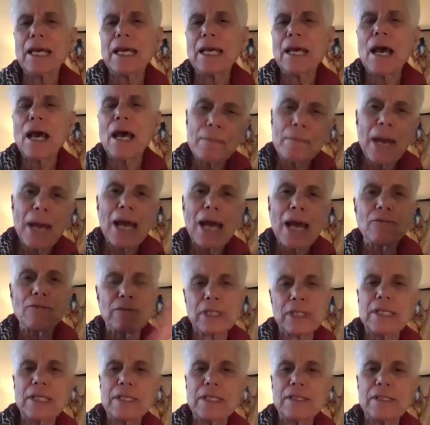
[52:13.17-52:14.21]
about
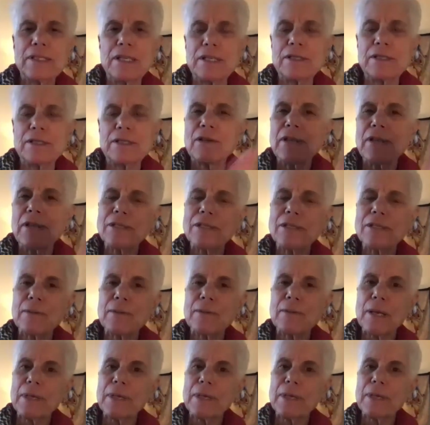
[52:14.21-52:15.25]
releases. So that's what
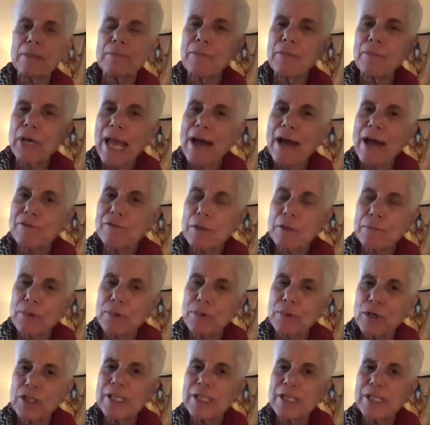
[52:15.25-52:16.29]
I mean by we have to
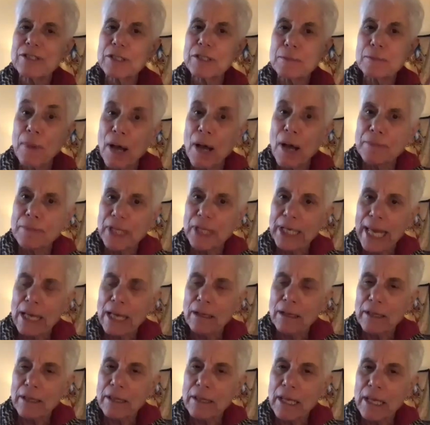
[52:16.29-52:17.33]
push. This is public
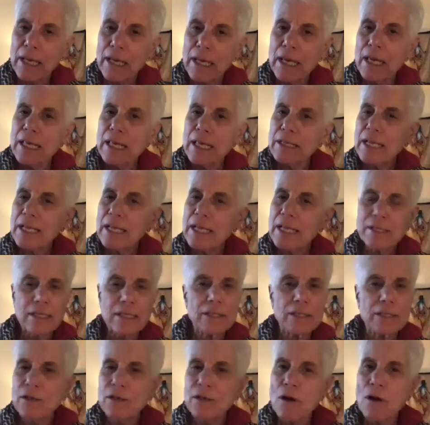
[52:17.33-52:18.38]
health. Since
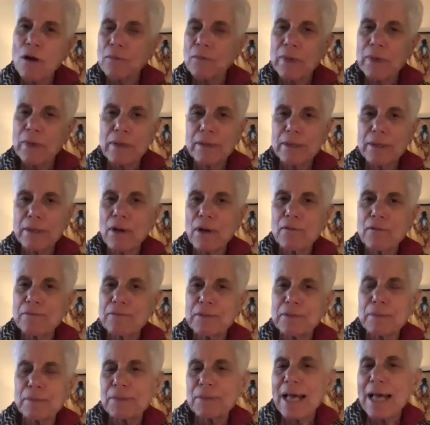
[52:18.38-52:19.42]
you don't, you know,
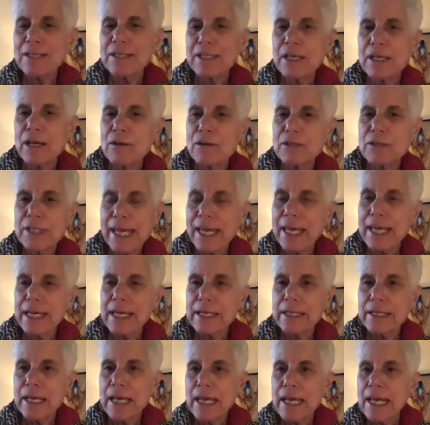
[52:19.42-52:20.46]
de Blasio's
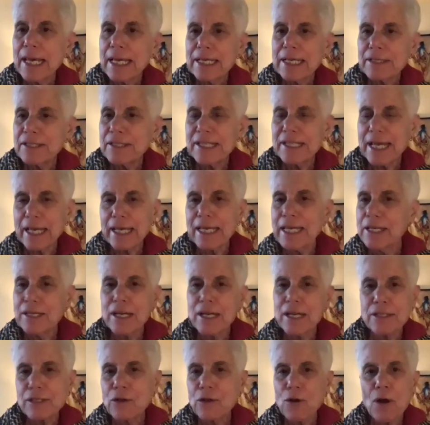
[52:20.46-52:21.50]
kid is sick, he
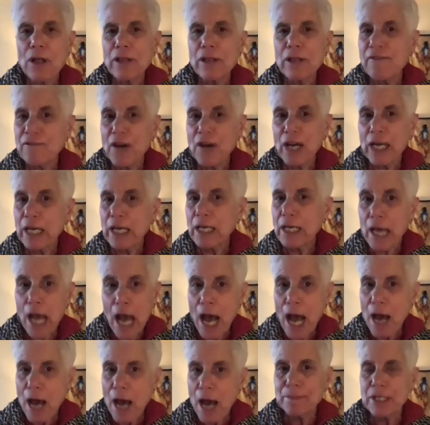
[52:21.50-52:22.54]
doesn't call the fucking
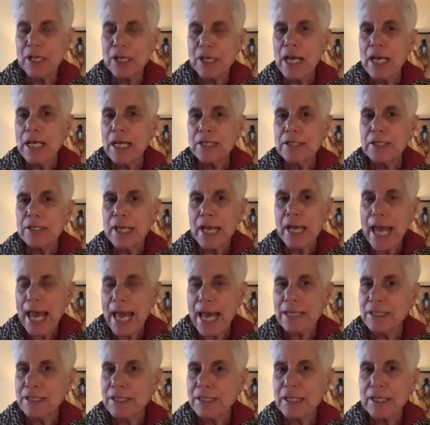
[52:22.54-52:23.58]
cops to
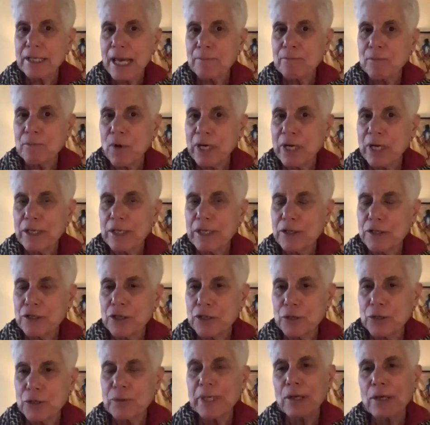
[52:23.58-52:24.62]
ask them what he
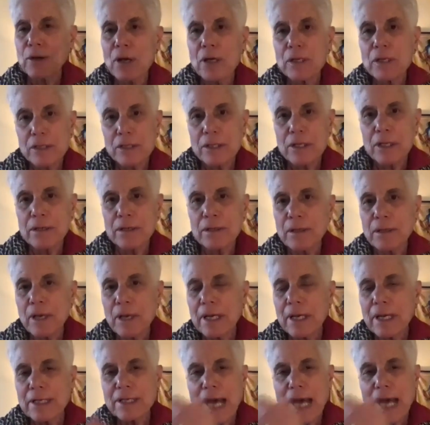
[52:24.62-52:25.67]
should do. He calls the
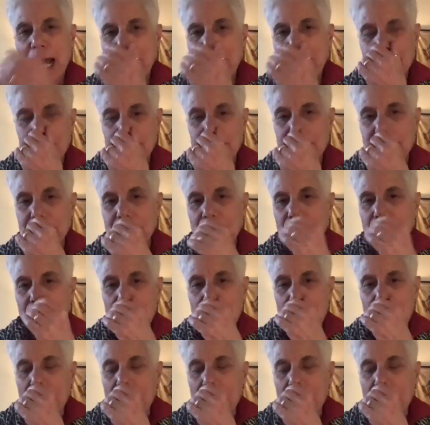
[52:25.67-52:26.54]
doctor. So